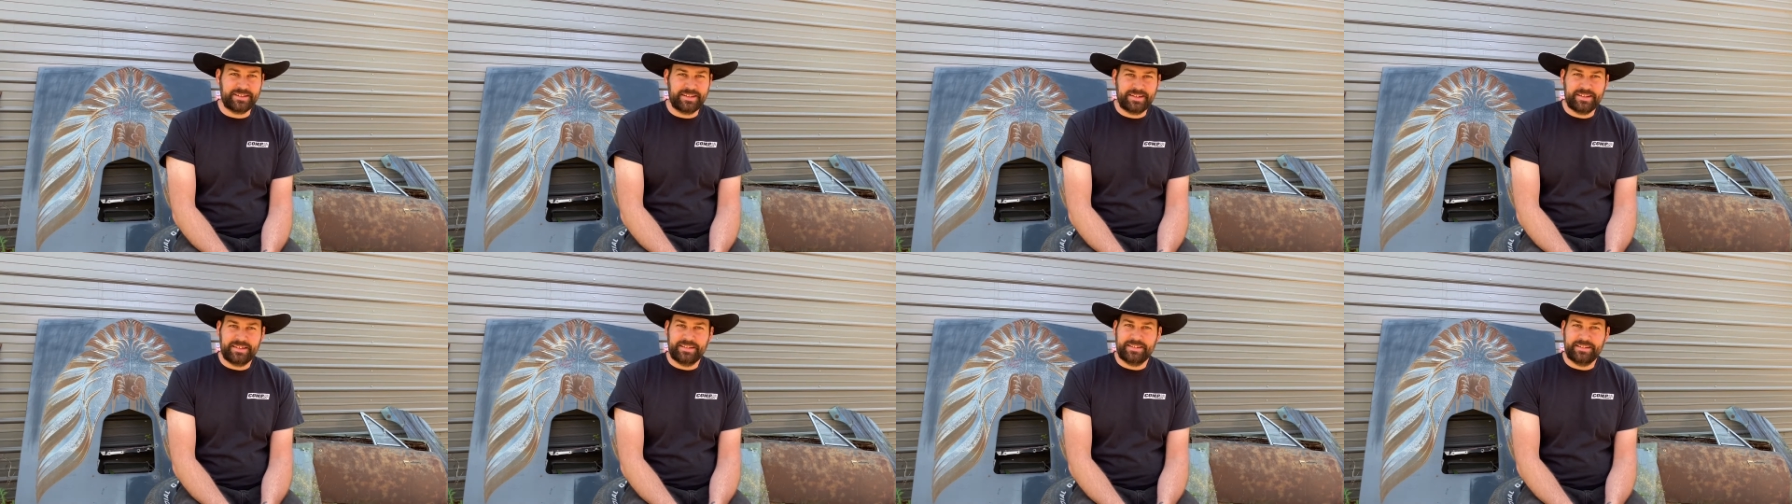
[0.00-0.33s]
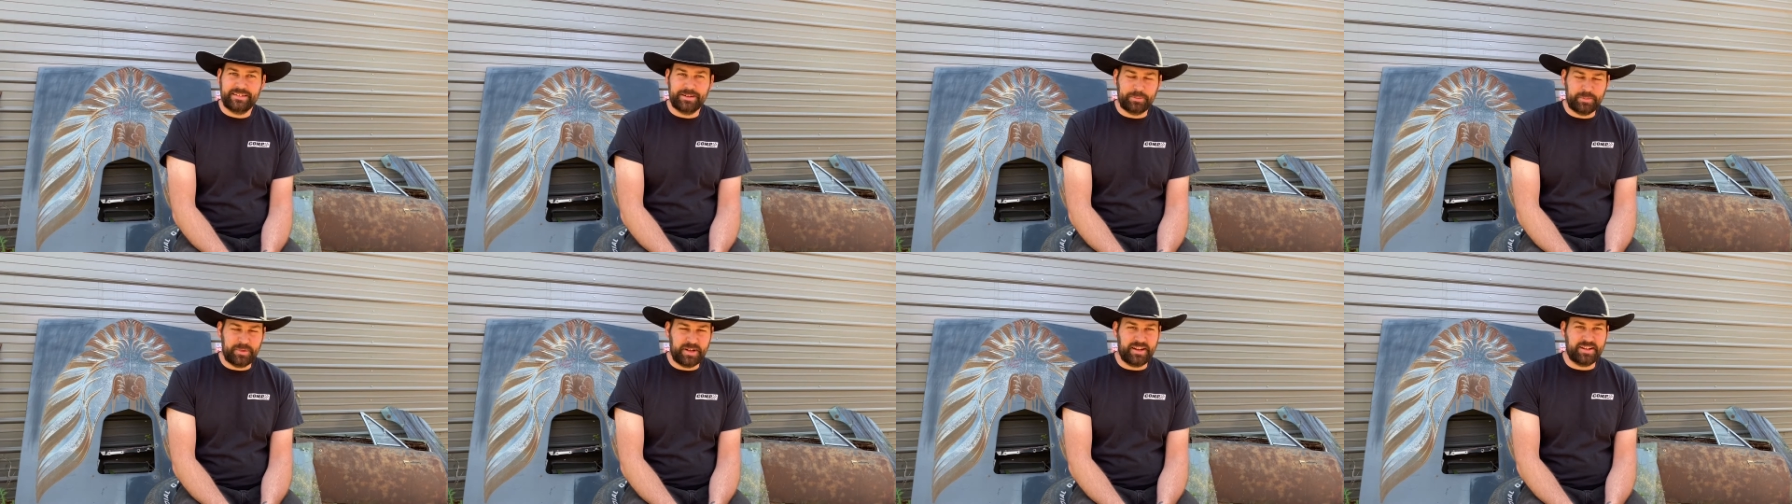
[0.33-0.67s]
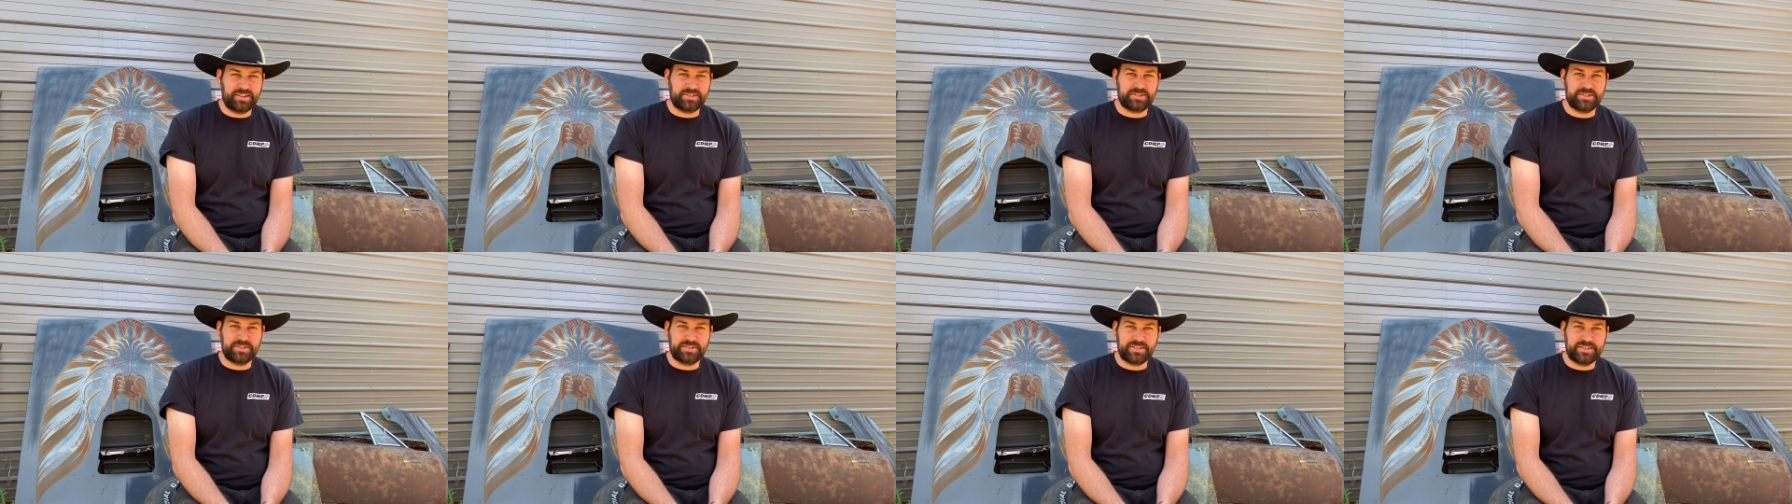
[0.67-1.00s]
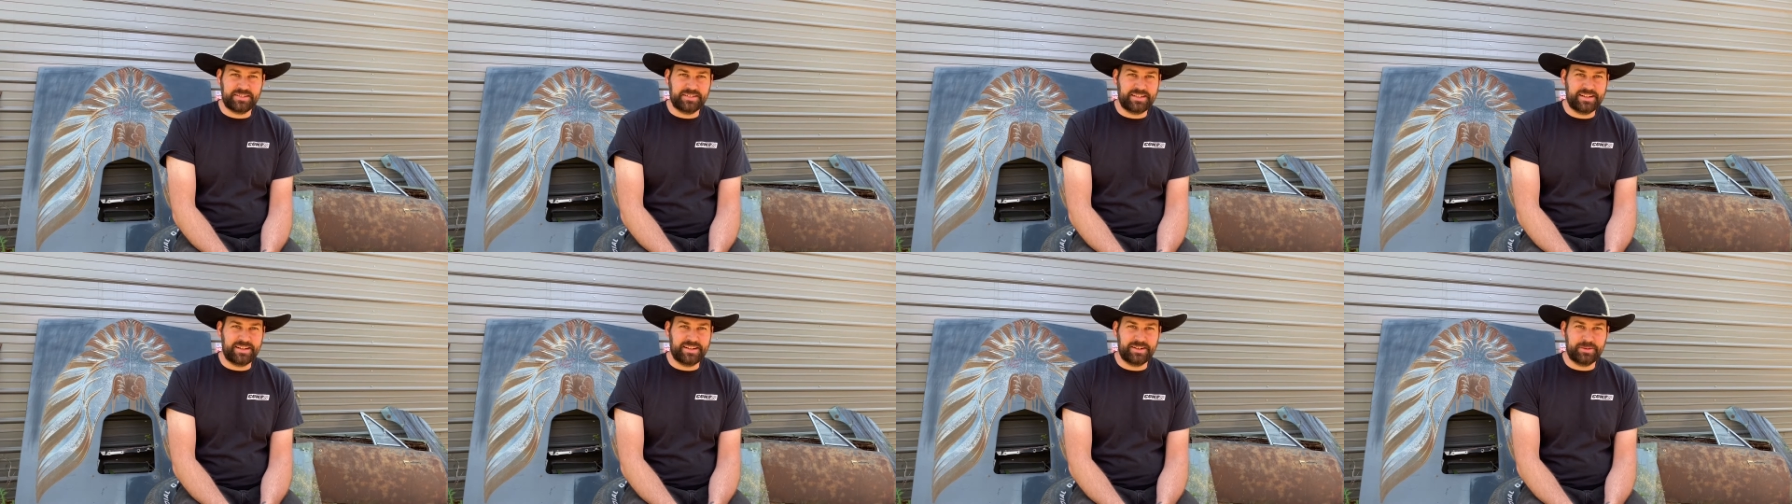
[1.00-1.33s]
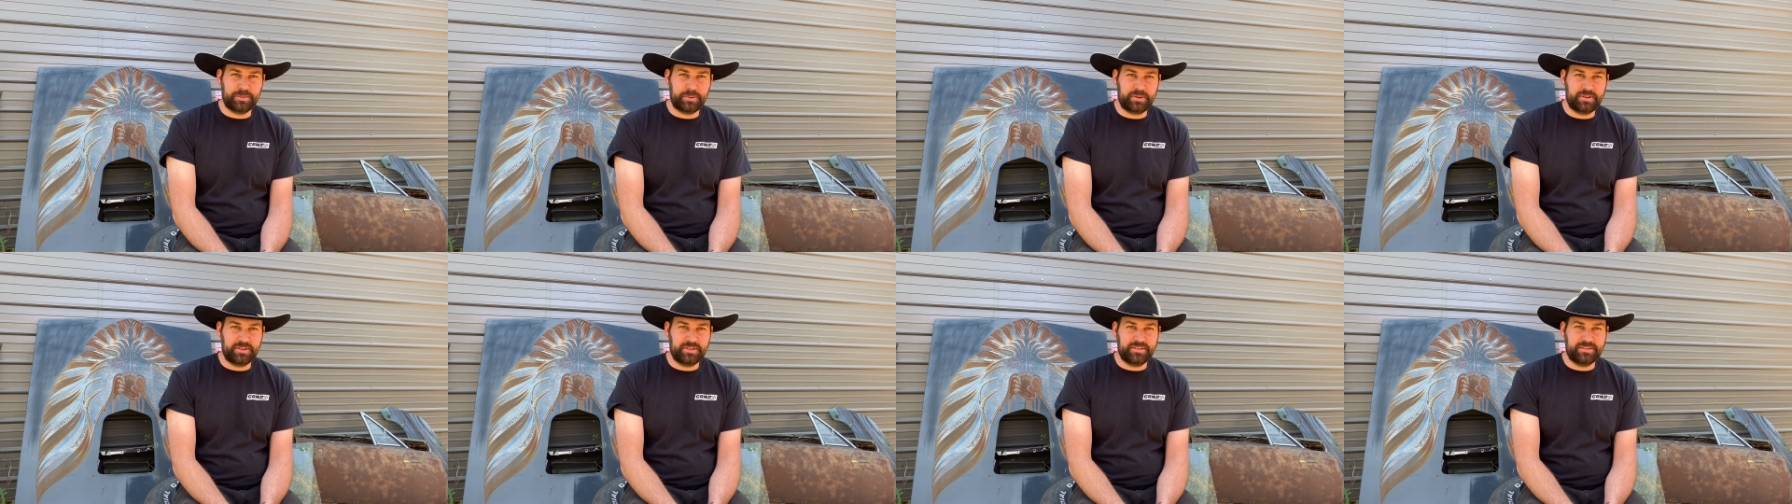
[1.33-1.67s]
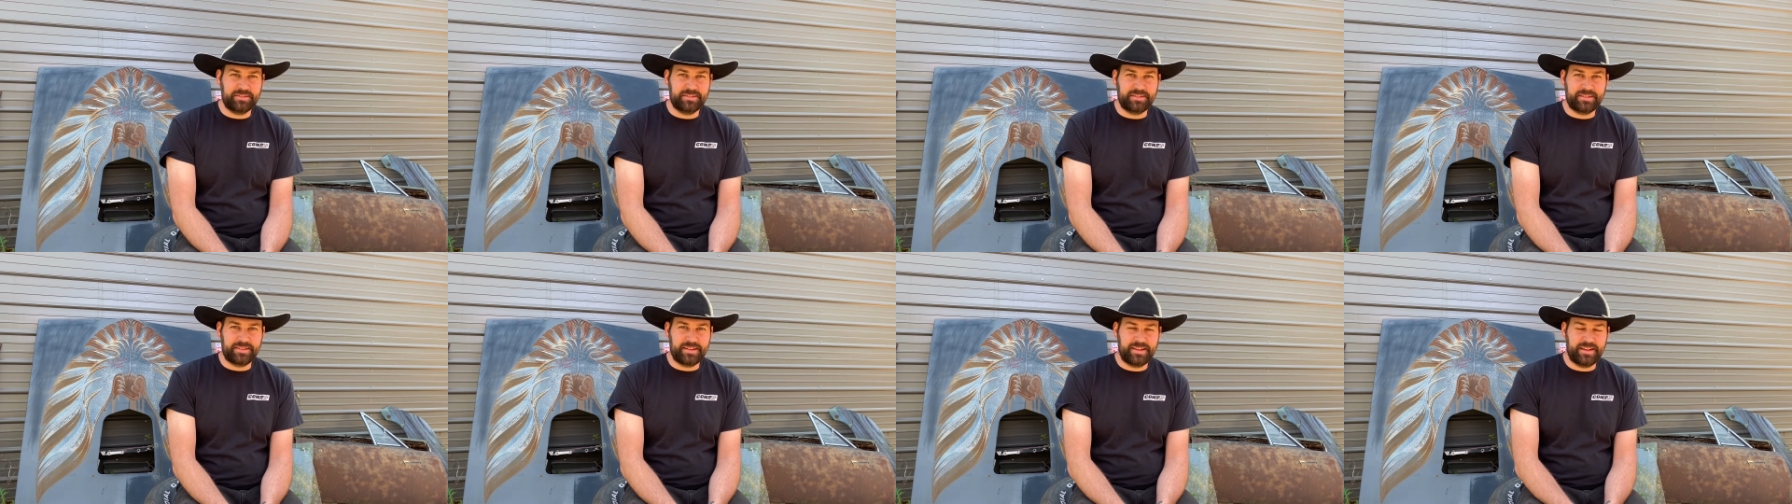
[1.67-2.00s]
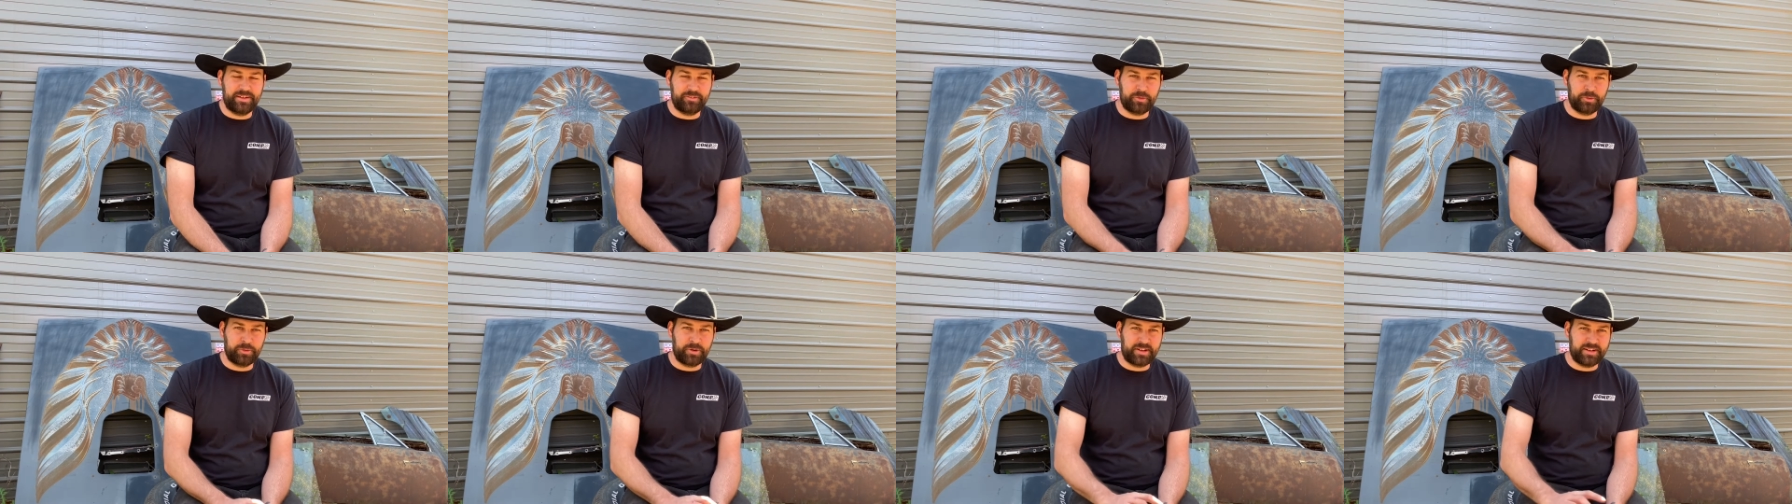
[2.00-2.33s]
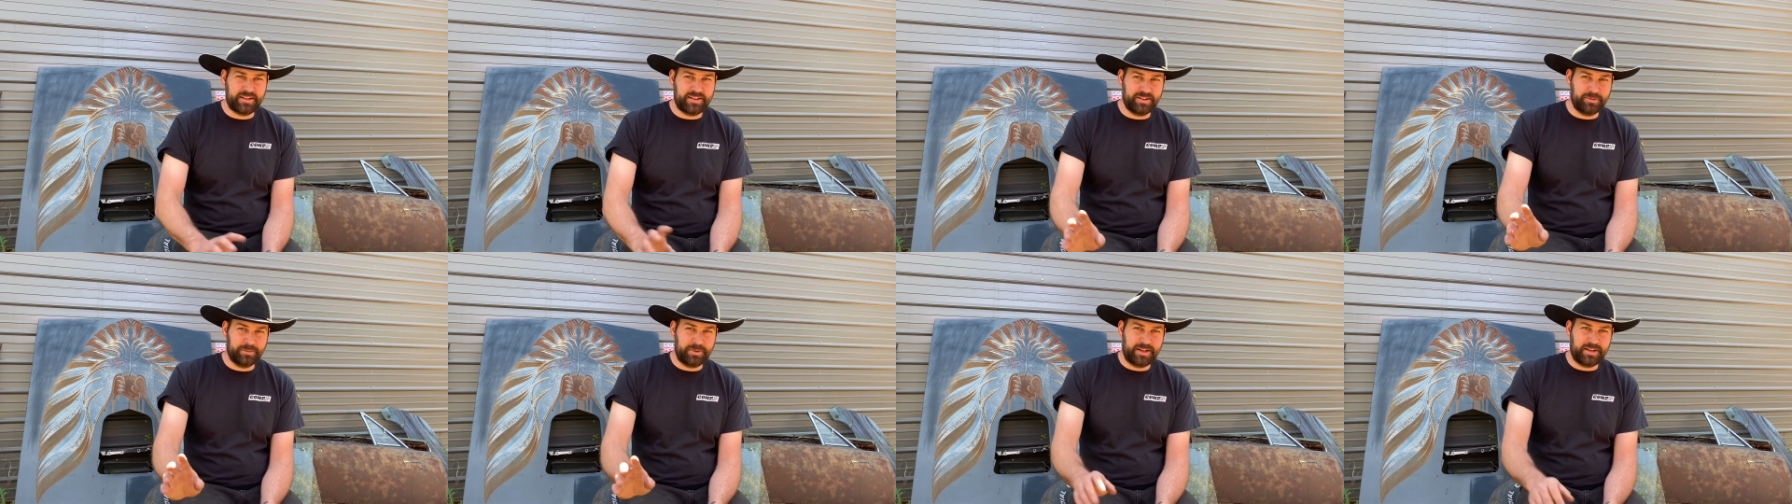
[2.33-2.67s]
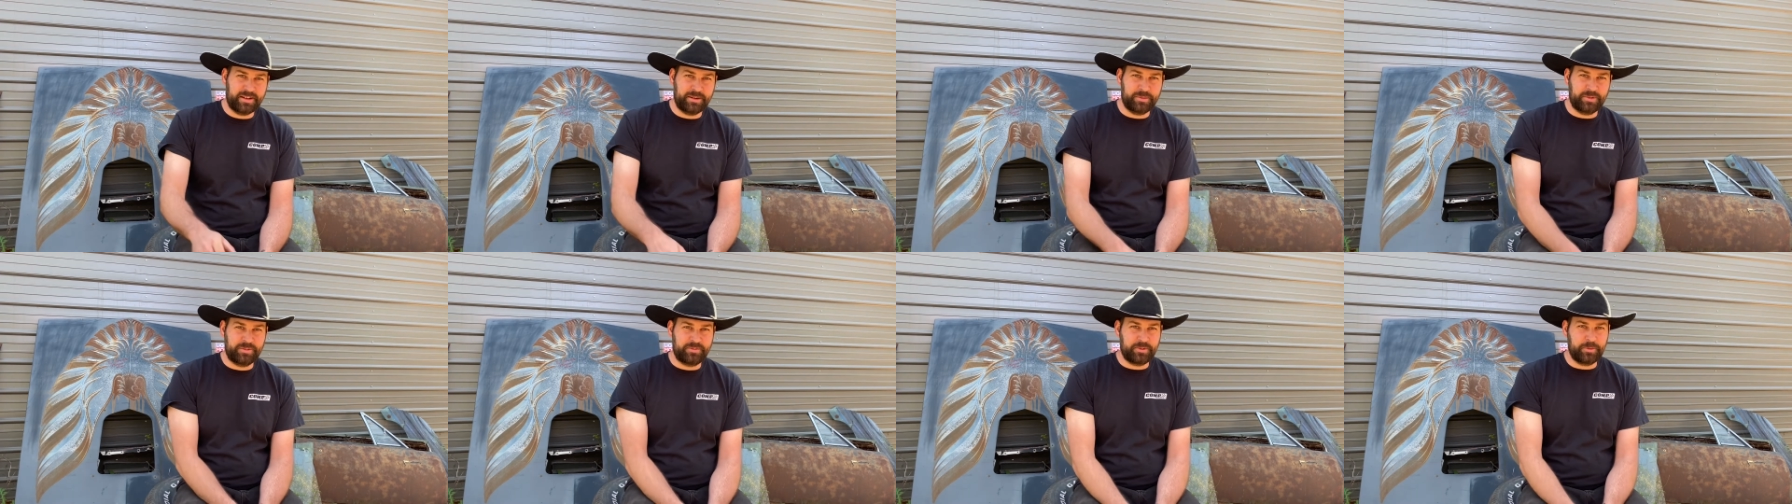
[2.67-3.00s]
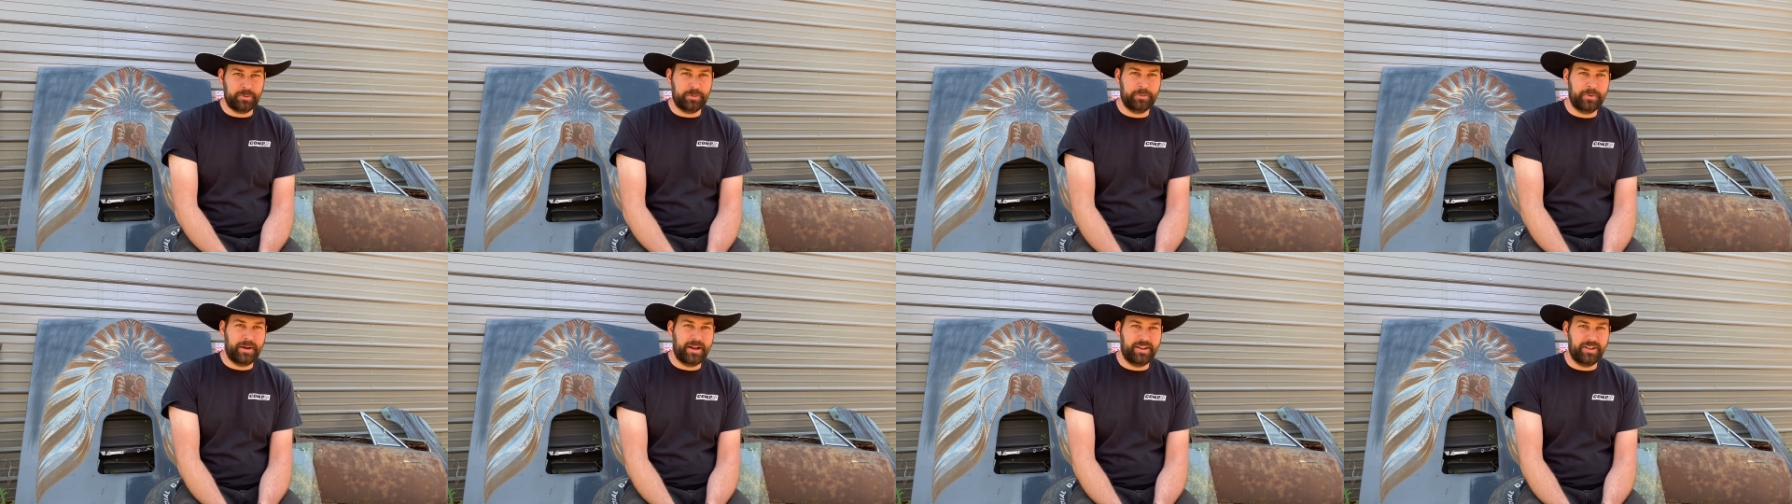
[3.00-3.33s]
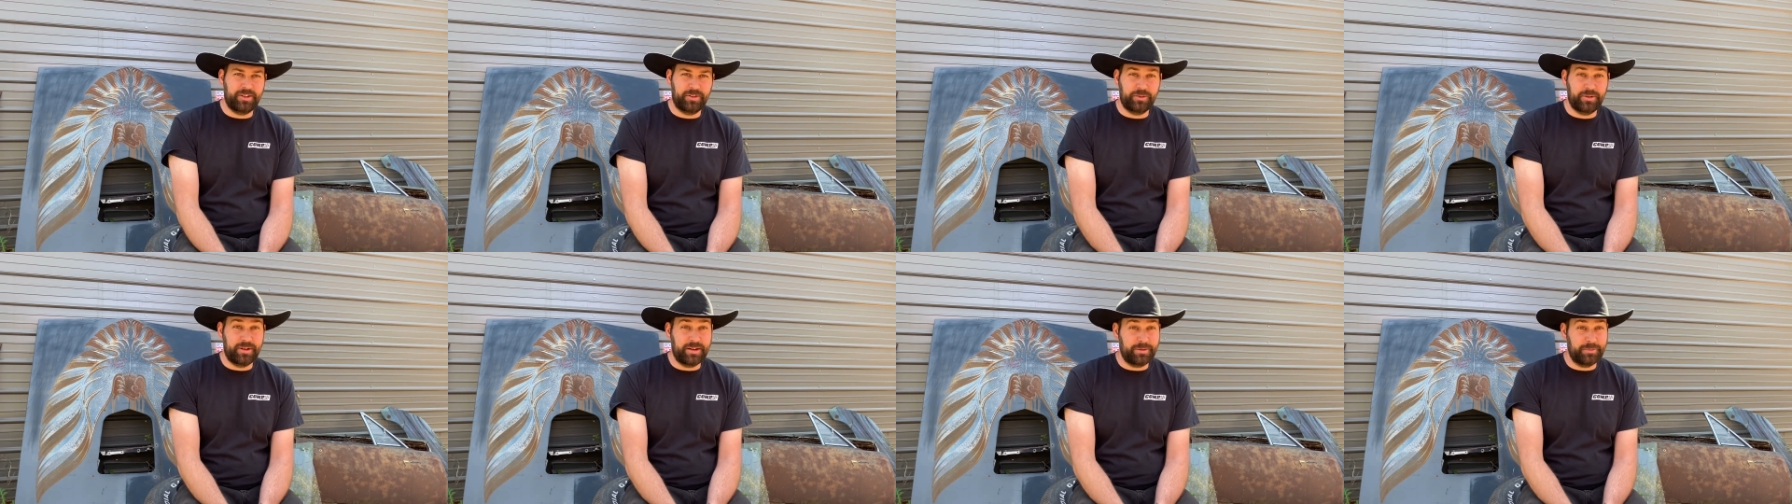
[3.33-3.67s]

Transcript: obnoxious and terrible, and everyone could hear me coming from a mile away,